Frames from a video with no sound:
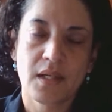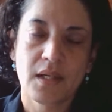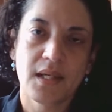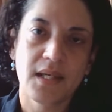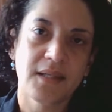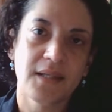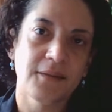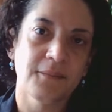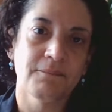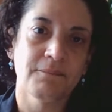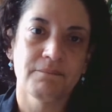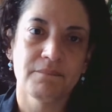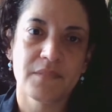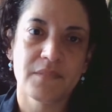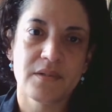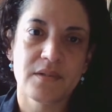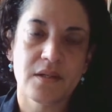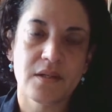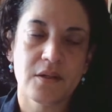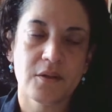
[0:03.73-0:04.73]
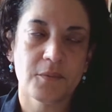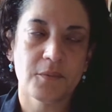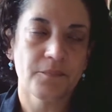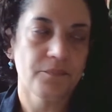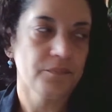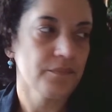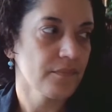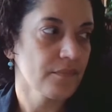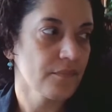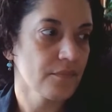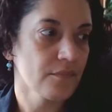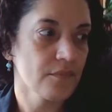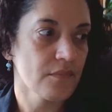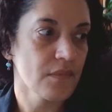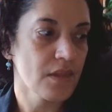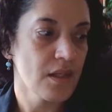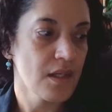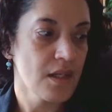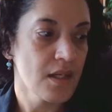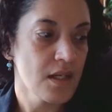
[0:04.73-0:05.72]
Hey. So
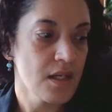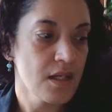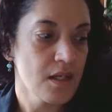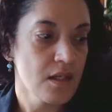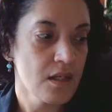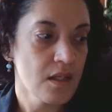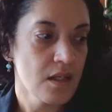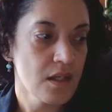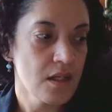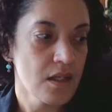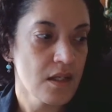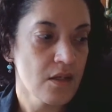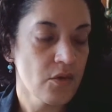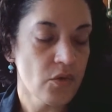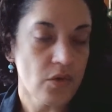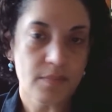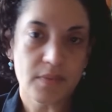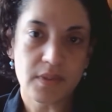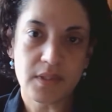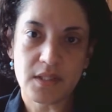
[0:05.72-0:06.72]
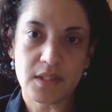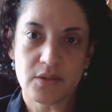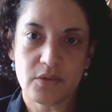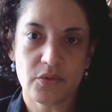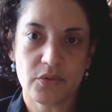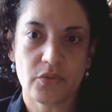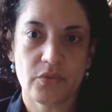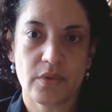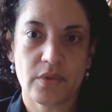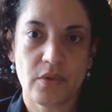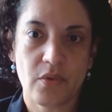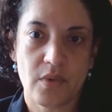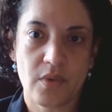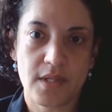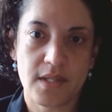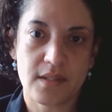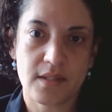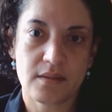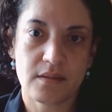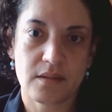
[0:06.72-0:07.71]
normally I don't do
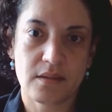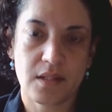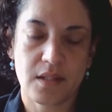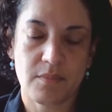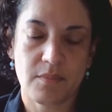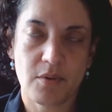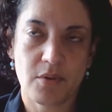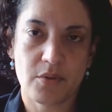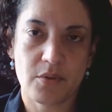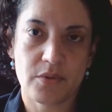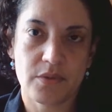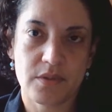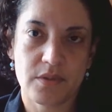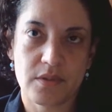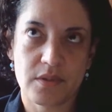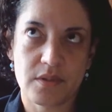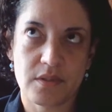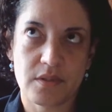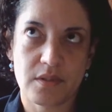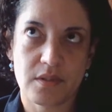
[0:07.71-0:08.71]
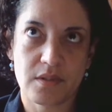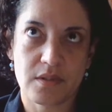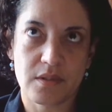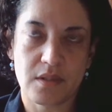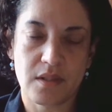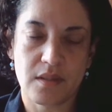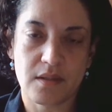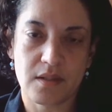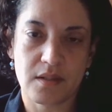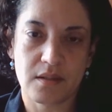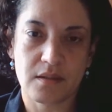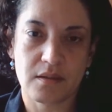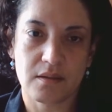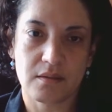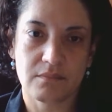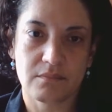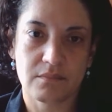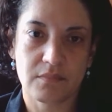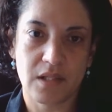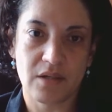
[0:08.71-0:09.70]
recordings that I post just because I
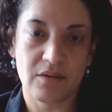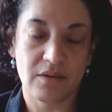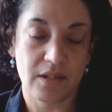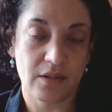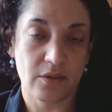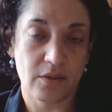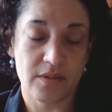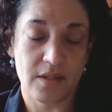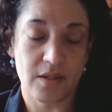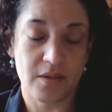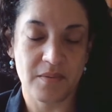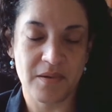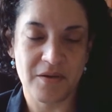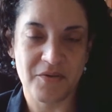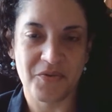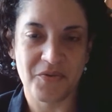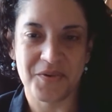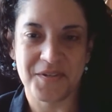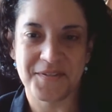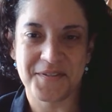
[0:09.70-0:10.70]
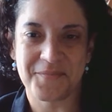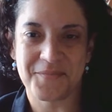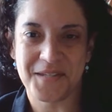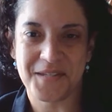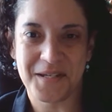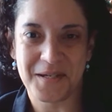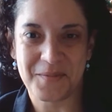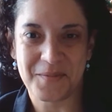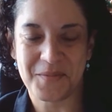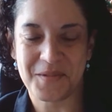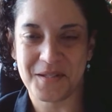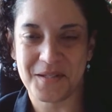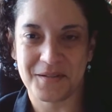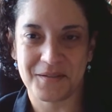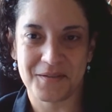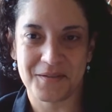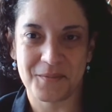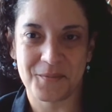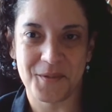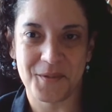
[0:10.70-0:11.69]
don't like the sound of my voice sometimes,
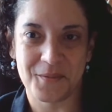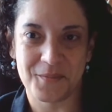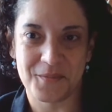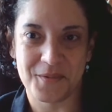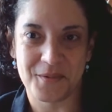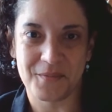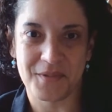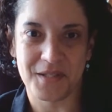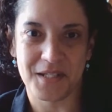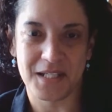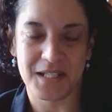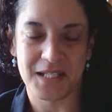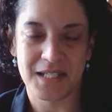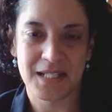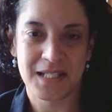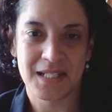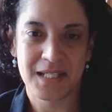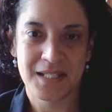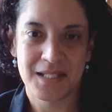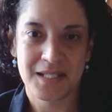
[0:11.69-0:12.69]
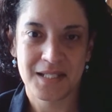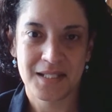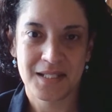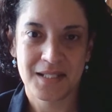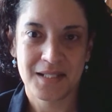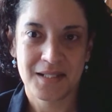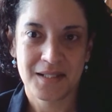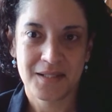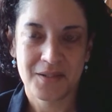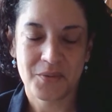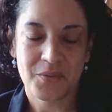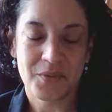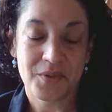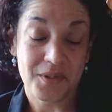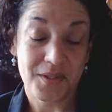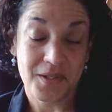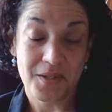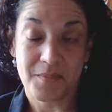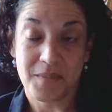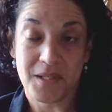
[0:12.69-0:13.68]
and sometimes I'm like, don't wear
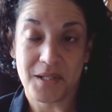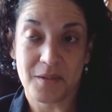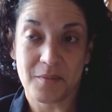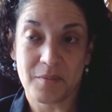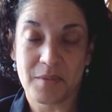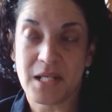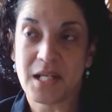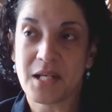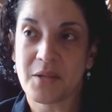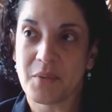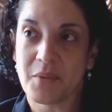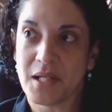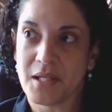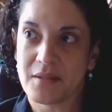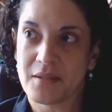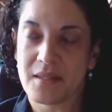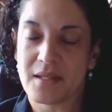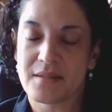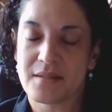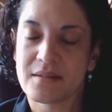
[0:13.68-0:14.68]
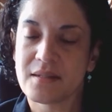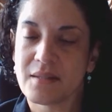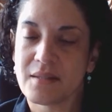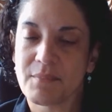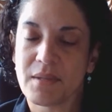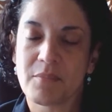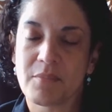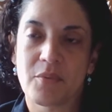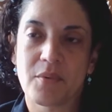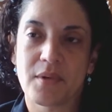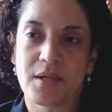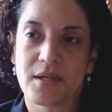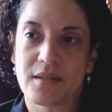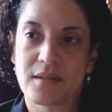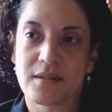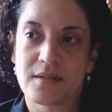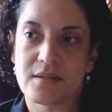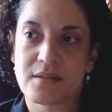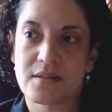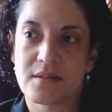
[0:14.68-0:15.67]
a lot of makeup. But anyway, that's not my point of
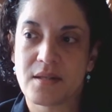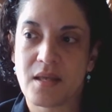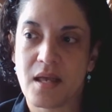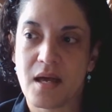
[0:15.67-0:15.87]
this.